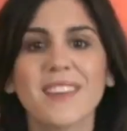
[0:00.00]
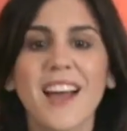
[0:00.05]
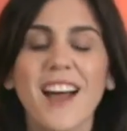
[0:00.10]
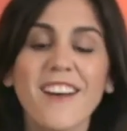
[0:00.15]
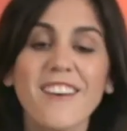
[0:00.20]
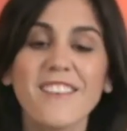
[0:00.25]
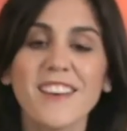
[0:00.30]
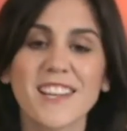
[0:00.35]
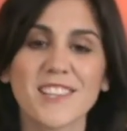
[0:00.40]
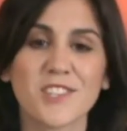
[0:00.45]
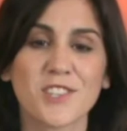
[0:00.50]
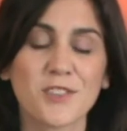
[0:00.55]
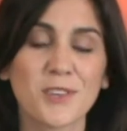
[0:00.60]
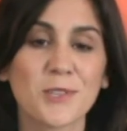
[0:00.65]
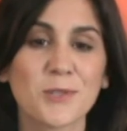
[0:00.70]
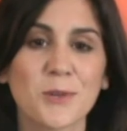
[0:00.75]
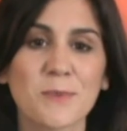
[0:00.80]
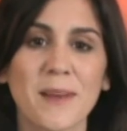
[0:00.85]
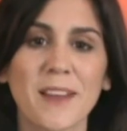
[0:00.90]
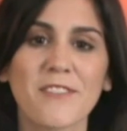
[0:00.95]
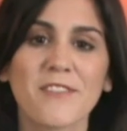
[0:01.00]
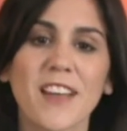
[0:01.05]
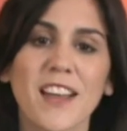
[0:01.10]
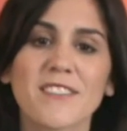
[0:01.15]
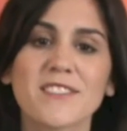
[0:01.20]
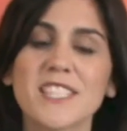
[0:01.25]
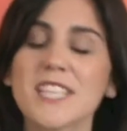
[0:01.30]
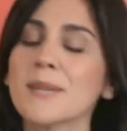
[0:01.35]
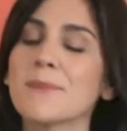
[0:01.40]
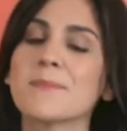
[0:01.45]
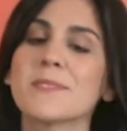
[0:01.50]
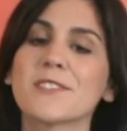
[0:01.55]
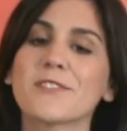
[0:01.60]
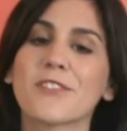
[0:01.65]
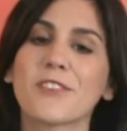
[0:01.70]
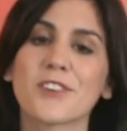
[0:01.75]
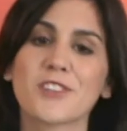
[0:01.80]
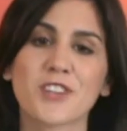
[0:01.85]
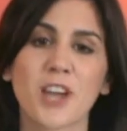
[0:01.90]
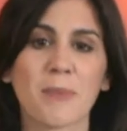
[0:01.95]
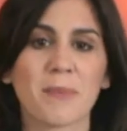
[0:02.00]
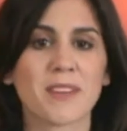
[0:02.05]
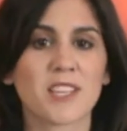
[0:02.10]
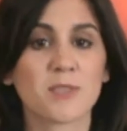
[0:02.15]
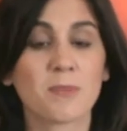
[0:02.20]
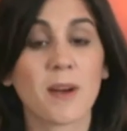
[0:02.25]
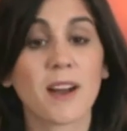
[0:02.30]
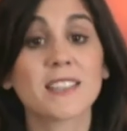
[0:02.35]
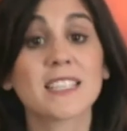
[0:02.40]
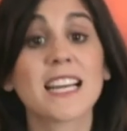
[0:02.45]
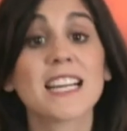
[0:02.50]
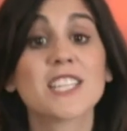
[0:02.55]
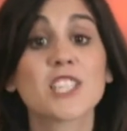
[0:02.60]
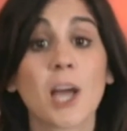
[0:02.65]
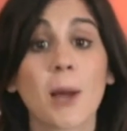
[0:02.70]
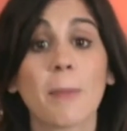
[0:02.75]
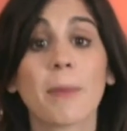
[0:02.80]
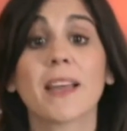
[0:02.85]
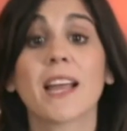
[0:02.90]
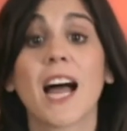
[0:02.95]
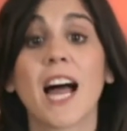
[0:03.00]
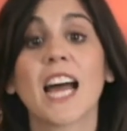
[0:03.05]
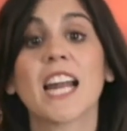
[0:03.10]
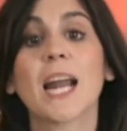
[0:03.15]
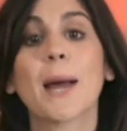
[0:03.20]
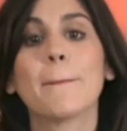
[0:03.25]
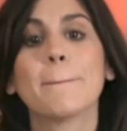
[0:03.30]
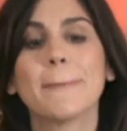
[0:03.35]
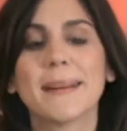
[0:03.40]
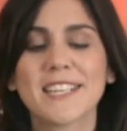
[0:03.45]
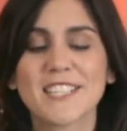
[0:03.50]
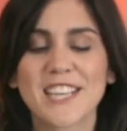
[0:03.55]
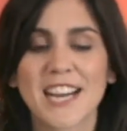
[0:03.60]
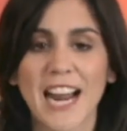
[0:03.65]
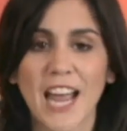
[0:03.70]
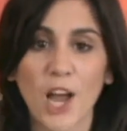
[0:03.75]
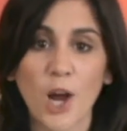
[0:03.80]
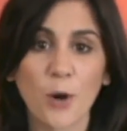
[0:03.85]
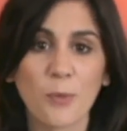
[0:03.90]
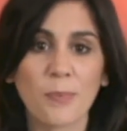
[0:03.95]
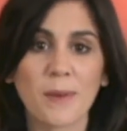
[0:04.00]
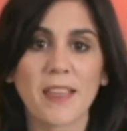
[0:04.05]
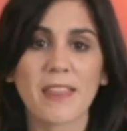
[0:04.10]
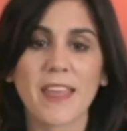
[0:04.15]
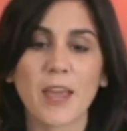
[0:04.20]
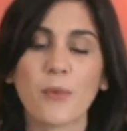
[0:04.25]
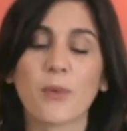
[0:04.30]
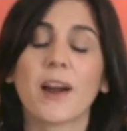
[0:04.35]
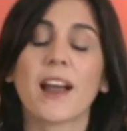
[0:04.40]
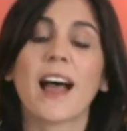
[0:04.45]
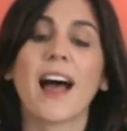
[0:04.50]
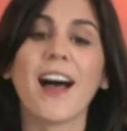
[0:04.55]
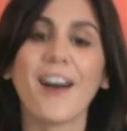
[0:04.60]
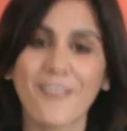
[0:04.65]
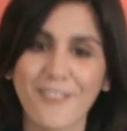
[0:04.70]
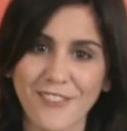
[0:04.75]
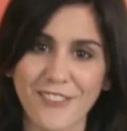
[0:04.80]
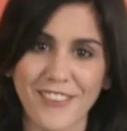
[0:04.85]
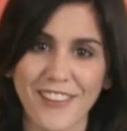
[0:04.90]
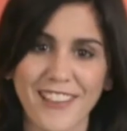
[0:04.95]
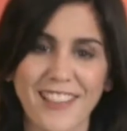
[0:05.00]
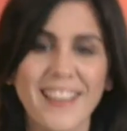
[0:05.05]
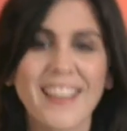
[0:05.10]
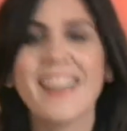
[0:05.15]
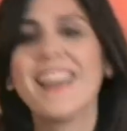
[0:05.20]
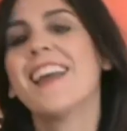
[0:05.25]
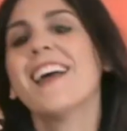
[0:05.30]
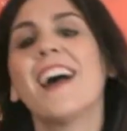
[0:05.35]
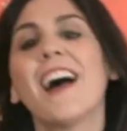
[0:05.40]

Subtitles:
Alright, so those are my 5 tips for shopping smart and shopping on a budget. I hope they were helpful.